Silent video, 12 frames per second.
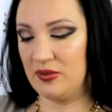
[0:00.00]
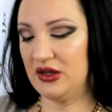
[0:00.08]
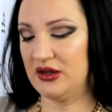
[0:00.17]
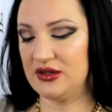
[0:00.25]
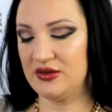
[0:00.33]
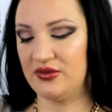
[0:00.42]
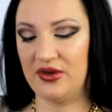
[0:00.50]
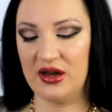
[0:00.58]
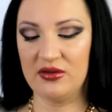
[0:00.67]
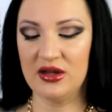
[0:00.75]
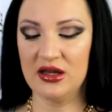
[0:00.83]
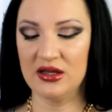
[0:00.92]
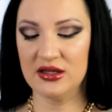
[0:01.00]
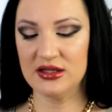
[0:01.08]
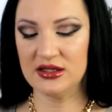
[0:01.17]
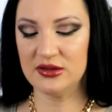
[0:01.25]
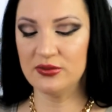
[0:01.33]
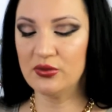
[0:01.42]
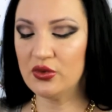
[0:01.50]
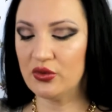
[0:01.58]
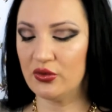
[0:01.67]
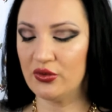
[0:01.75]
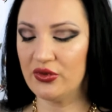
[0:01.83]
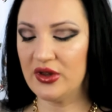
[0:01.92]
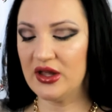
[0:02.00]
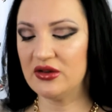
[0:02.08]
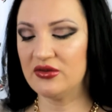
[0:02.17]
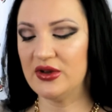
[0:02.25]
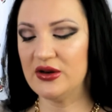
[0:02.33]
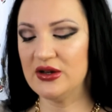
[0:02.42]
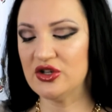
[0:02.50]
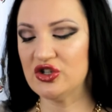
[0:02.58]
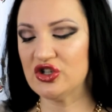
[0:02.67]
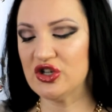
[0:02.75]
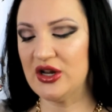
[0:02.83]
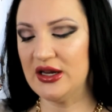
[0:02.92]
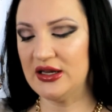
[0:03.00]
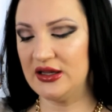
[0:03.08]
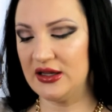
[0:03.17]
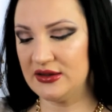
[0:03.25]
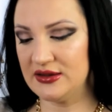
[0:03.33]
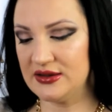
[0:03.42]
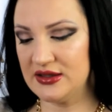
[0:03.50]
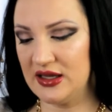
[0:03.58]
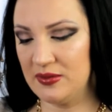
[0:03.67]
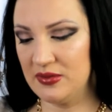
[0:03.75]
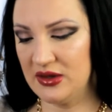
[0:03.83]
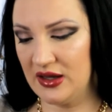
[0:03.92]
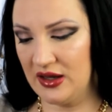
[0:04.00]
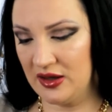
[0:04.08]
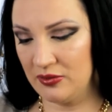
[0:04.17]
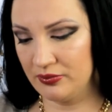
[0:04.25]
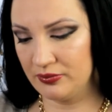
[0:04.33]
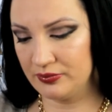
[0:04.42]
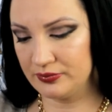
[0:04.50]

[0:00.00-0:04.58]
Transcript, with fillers: It is very smooth and very shiny at the same time.